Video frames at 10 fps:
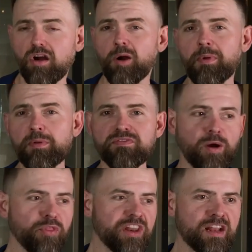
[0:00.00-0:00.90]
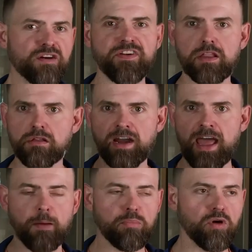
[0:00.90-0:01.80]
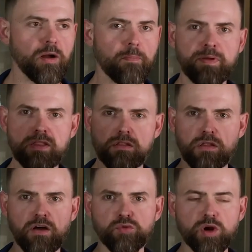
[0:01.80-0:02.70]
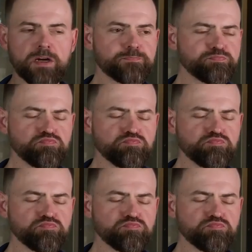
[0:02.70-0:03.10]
Or maybe you've dealt with an interface on an app or a piece of software